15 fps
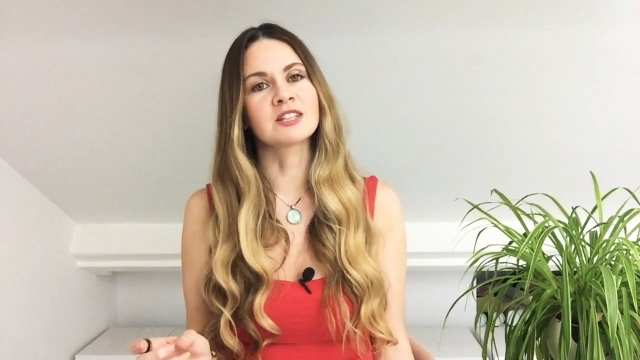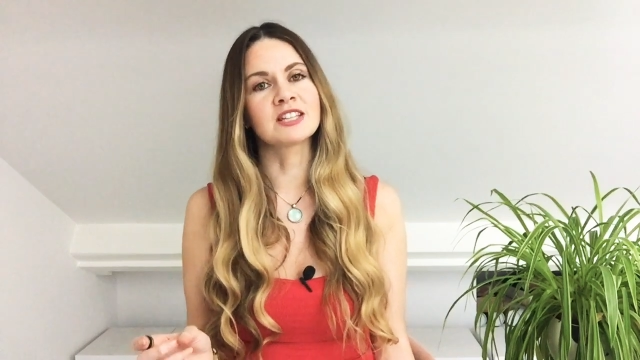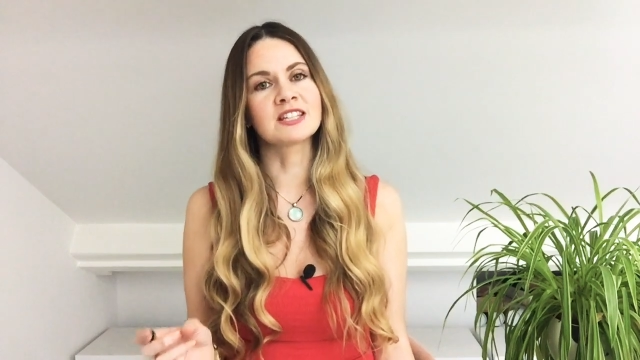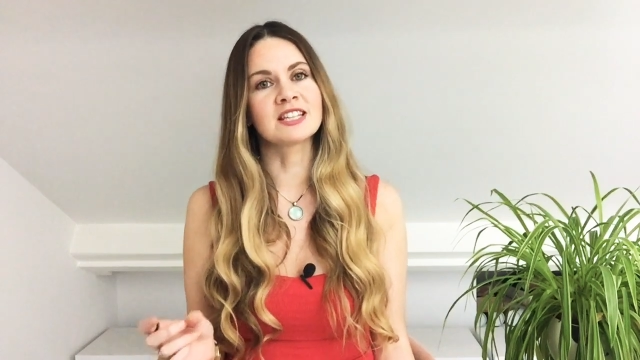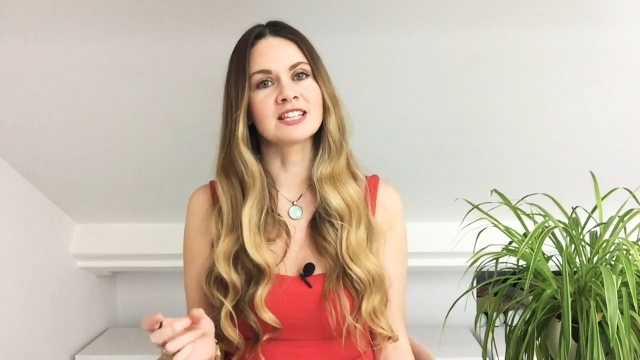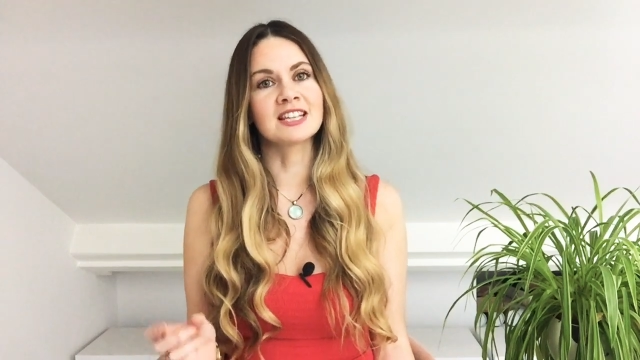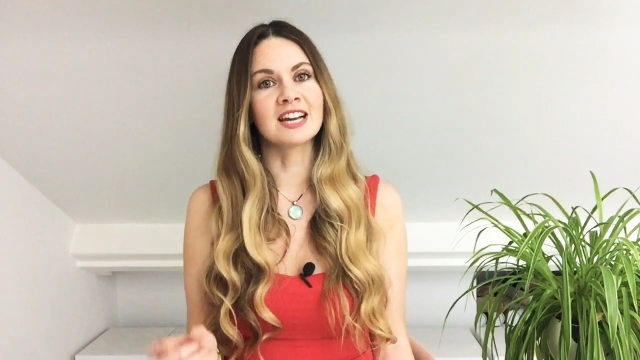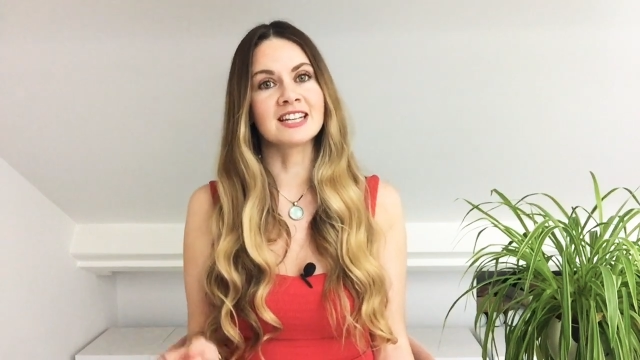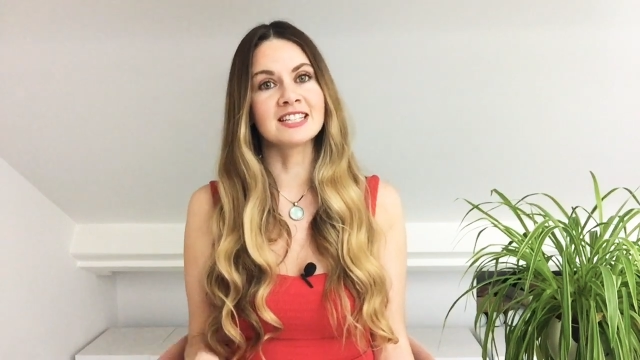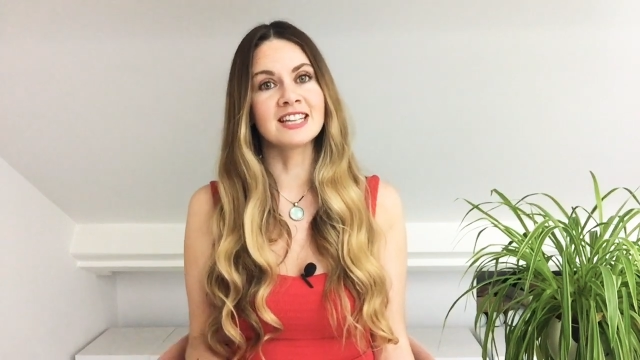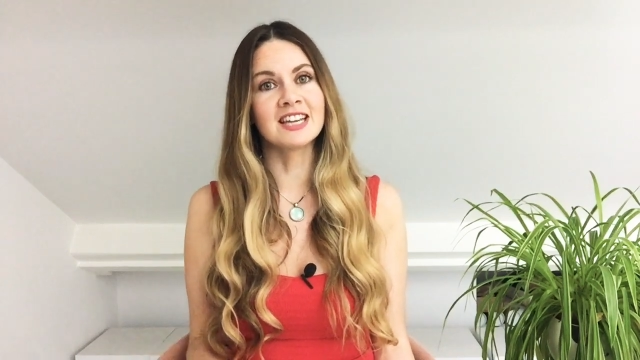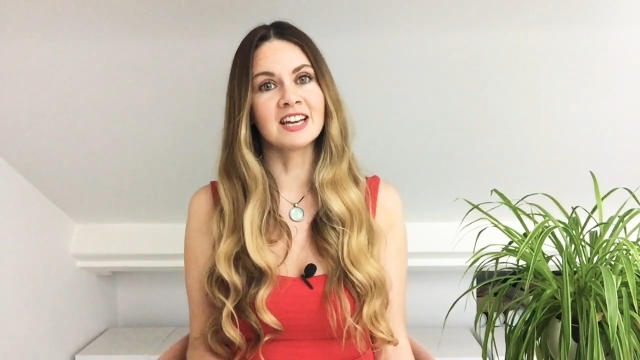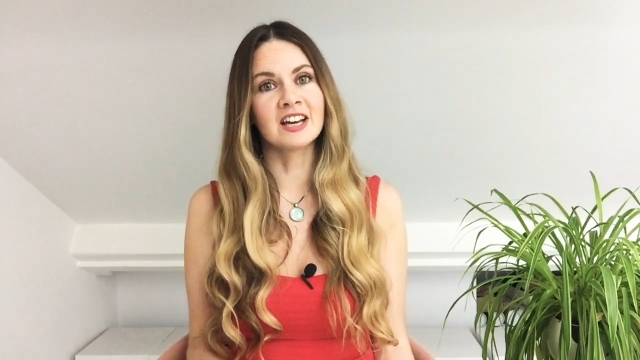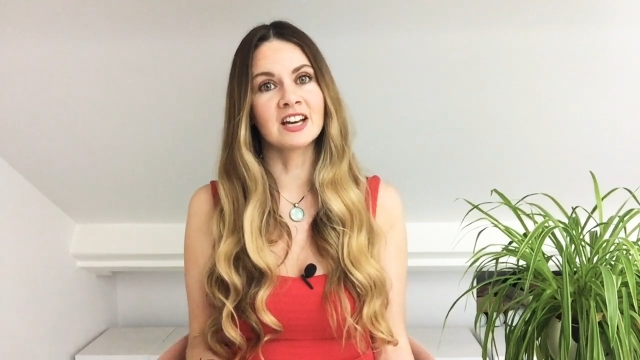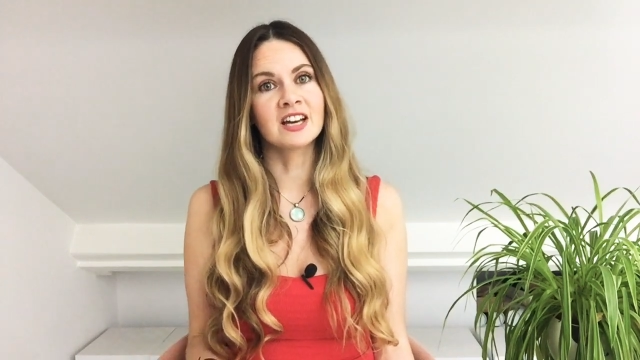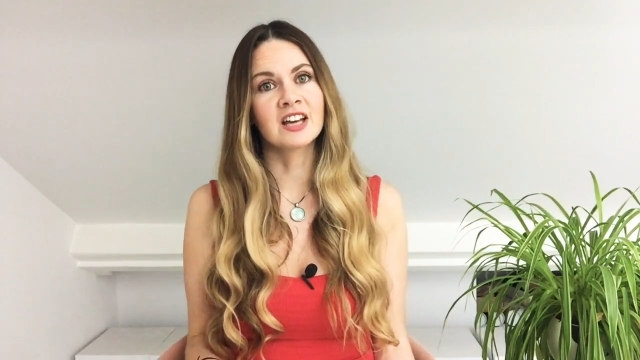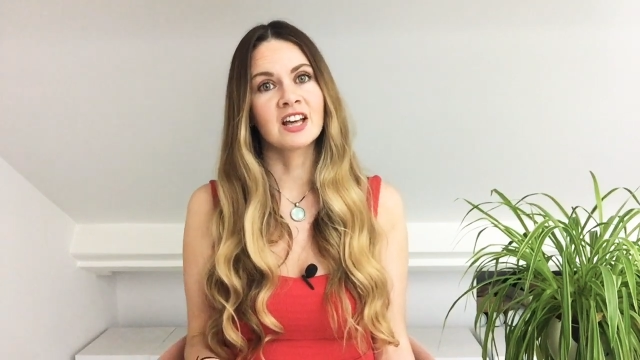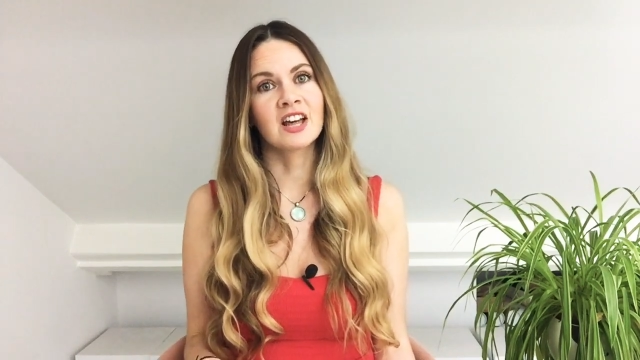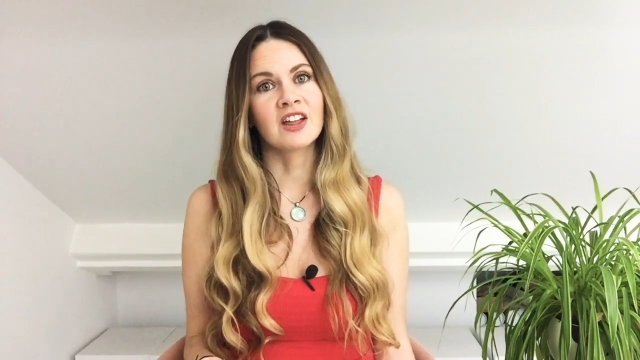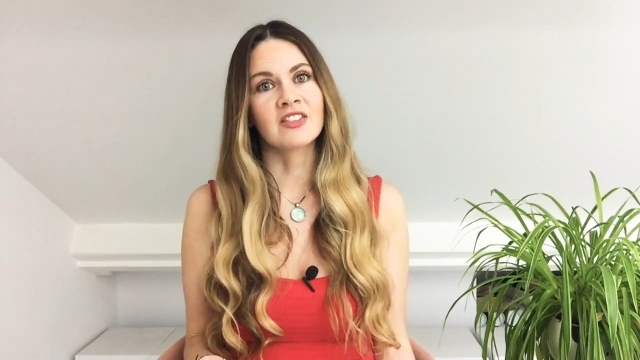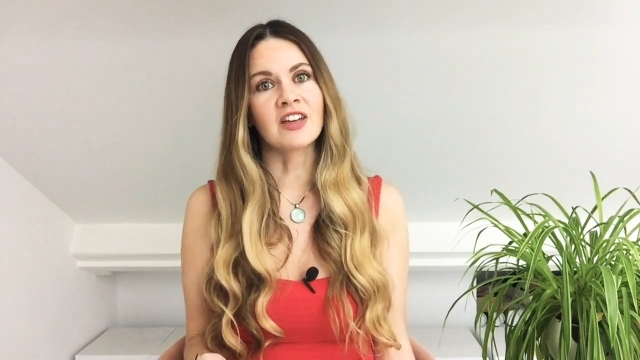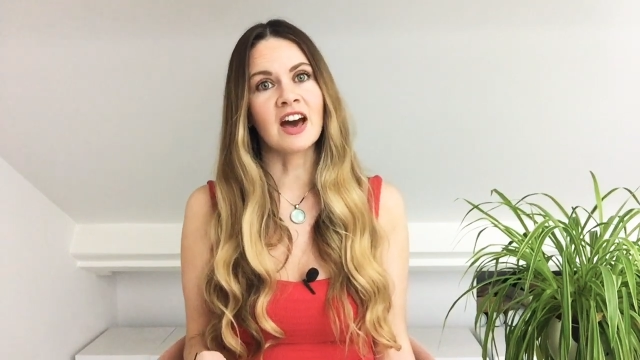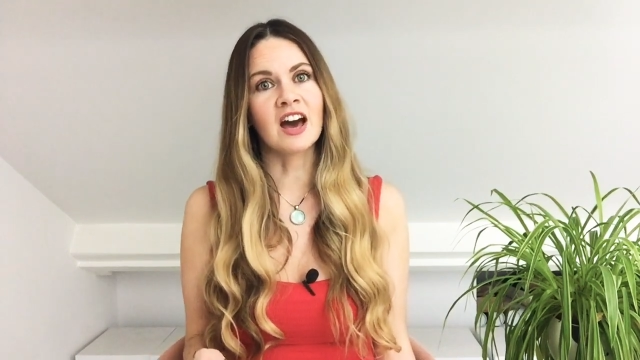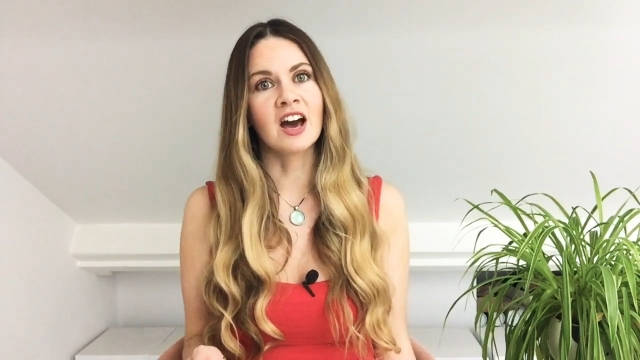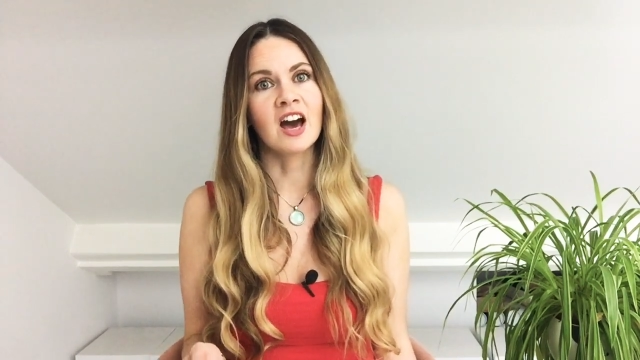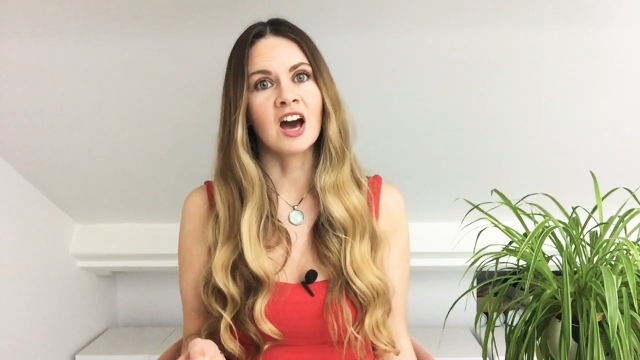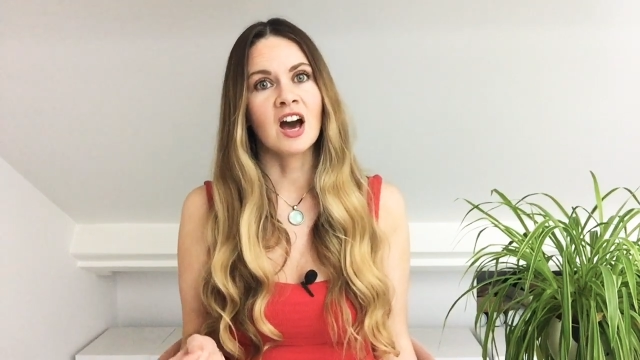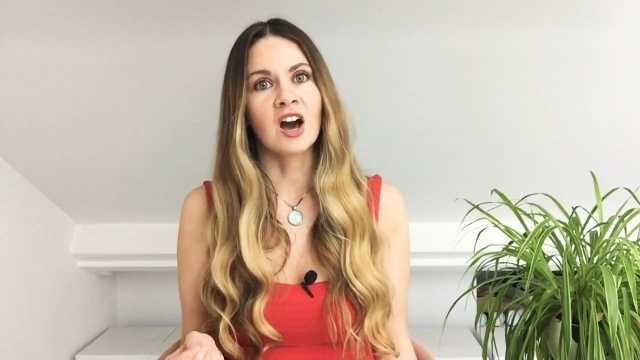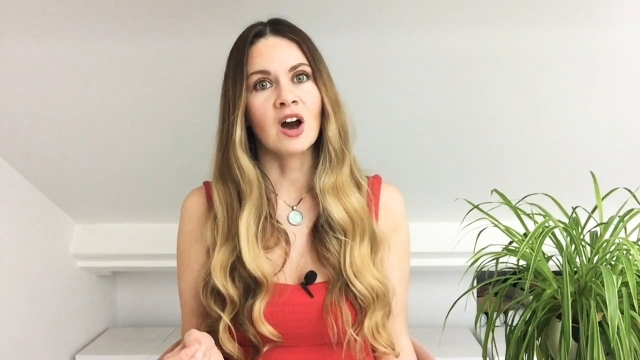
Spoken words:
there's this idea that